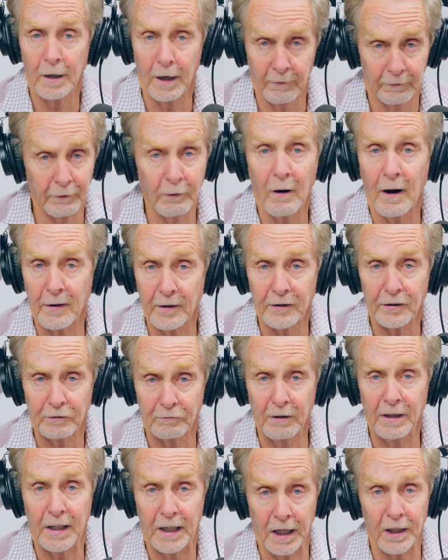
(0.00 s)
If you're on the
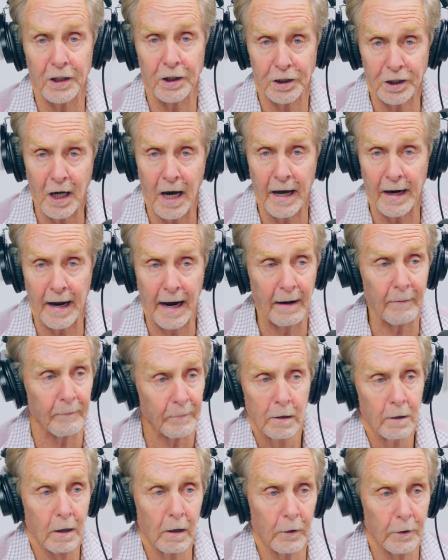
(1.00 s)
street getting shot at,
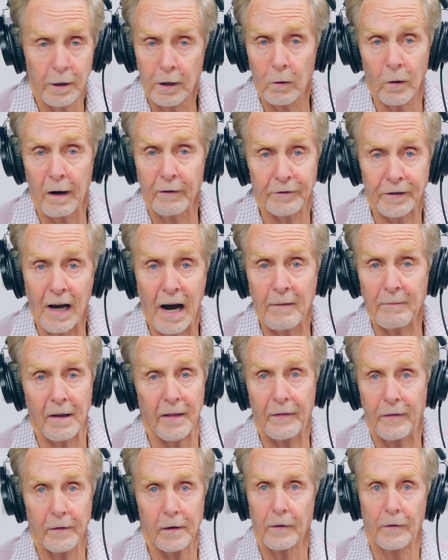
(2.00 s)
you know, you don't have time to
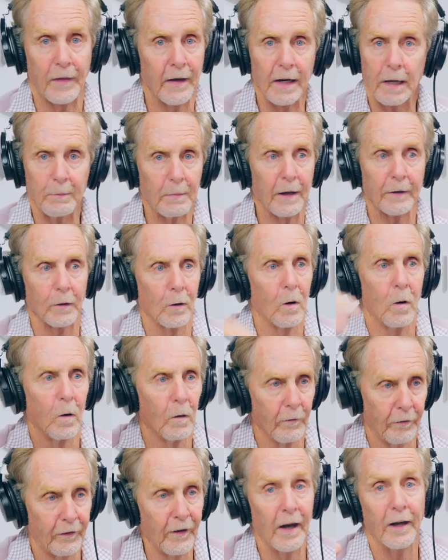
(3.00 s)
think about the
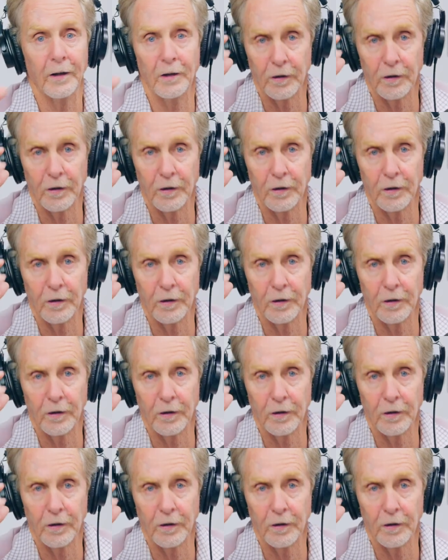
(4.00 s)
whole thing.